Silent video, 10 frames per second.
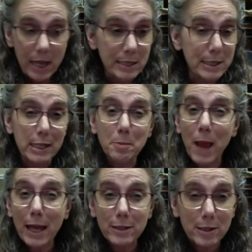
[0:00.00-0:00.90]

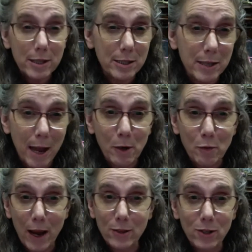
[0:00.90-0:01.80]
dismantle
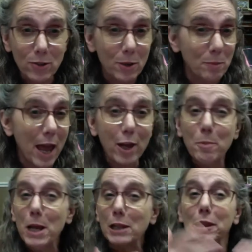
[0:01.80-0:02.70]
systemic racism. That
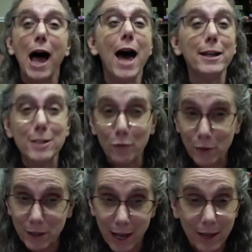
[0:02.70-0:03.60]
could be a lot of
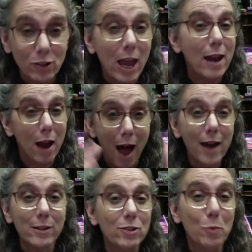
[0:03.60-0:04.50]
different things. And
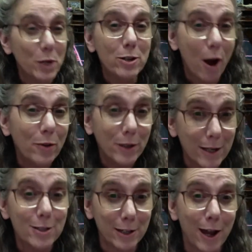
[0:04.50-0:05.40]
honestly, we don't
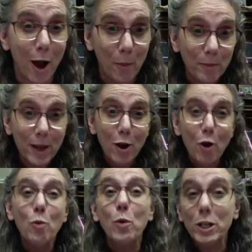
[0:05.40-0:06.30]
need to know
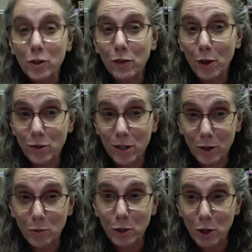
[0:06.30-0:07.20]
which of those
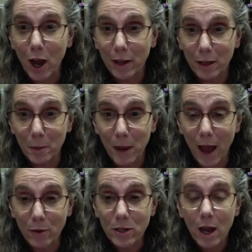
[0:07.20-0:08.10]
things we're talking
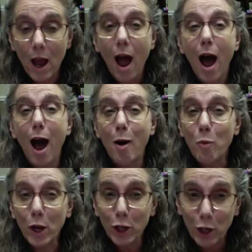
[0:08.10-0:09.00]
about.
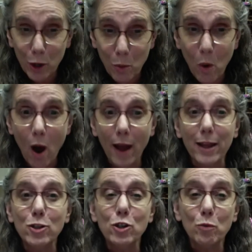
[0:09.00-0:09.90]
What you want
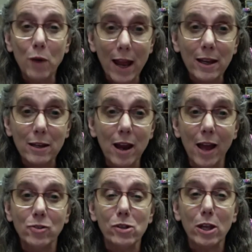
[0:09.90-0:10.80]
is you
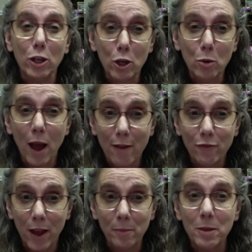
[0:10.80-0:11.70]
recognize that you have
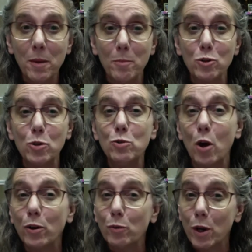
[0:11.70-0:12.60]
family members who
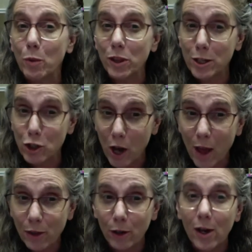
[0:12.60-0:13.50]
don't agree with each
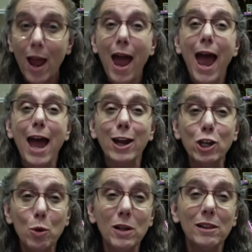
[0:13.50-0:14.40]
other,
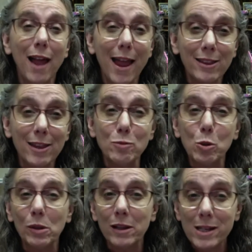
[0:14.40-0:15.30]
and you would like them
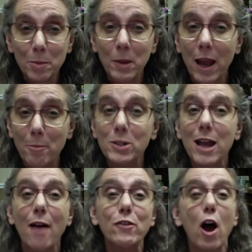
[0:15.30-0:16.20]
to at least be able to have